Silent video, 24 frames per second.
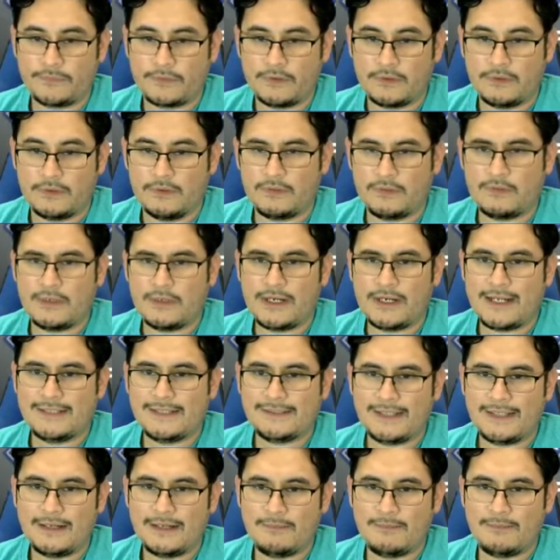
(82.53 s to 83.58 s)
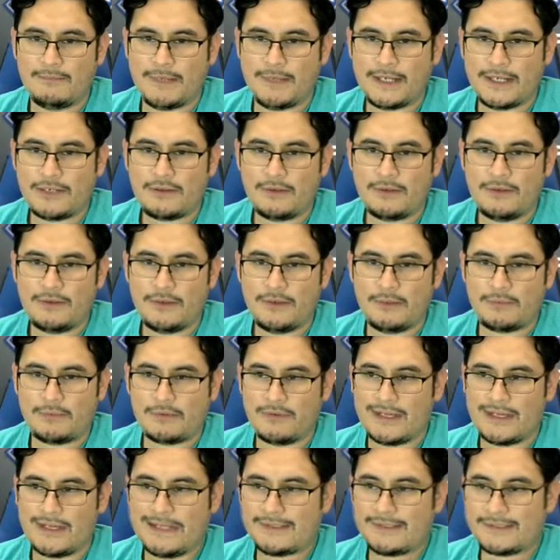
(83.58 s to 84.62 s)
What do I got on top? Michael
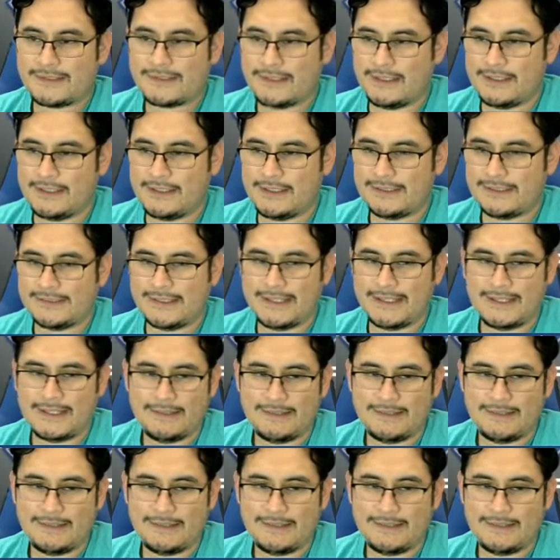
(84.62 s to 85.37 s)
Naparowski on top.